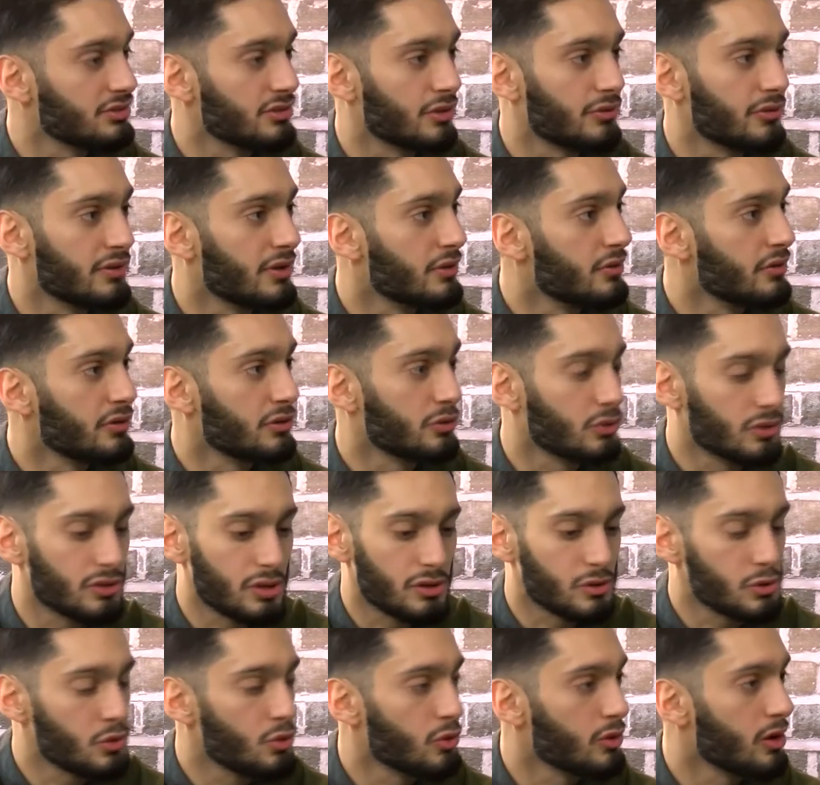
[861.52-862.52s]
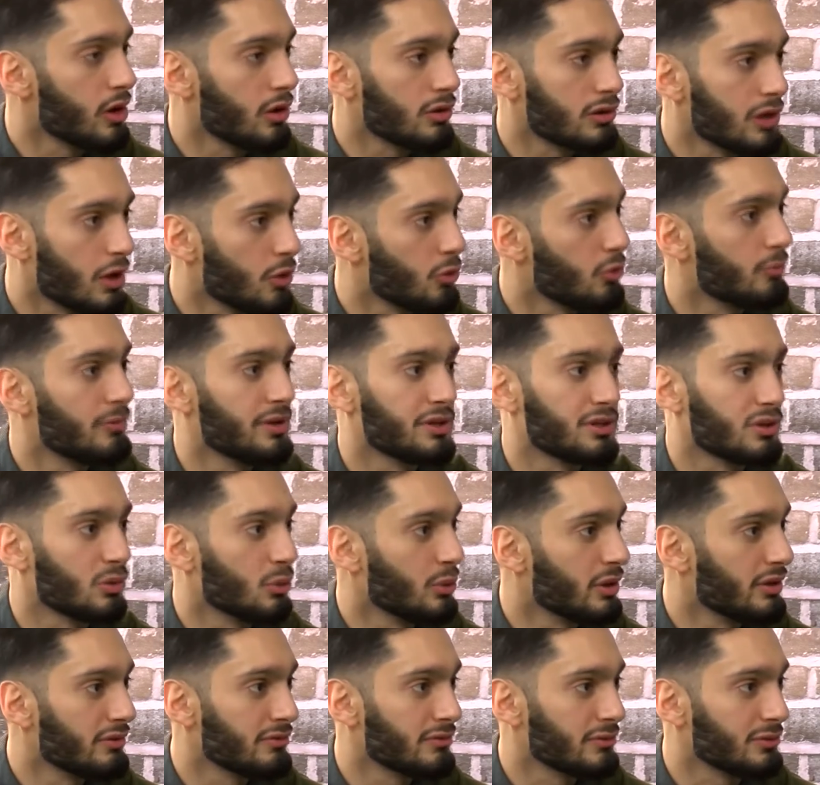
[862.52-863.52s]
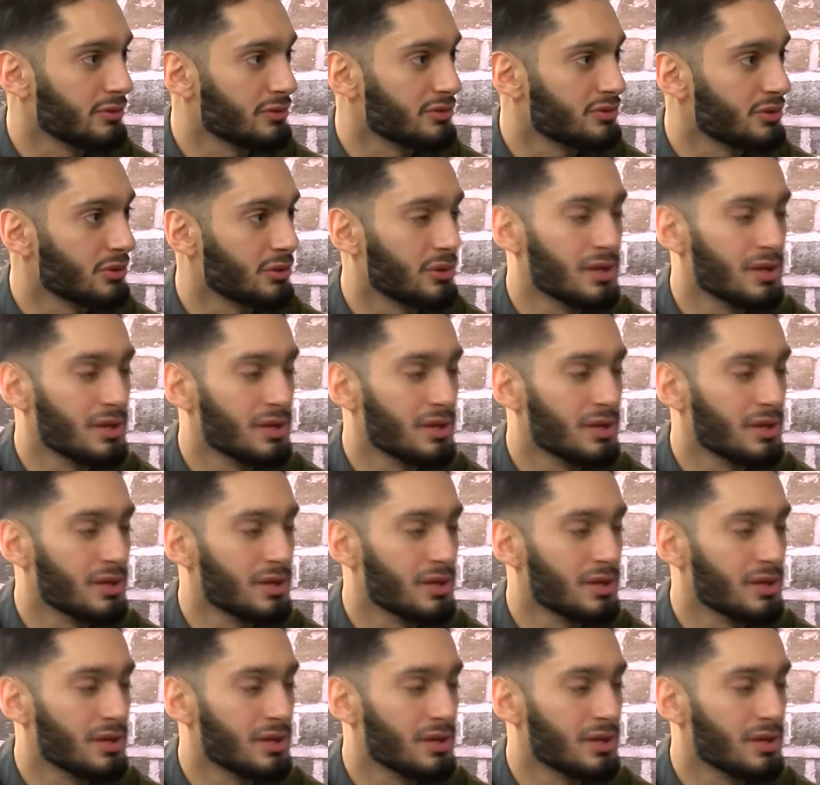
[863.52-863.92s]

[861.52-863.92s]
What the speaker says: are there, then you Allah will make a way for you. So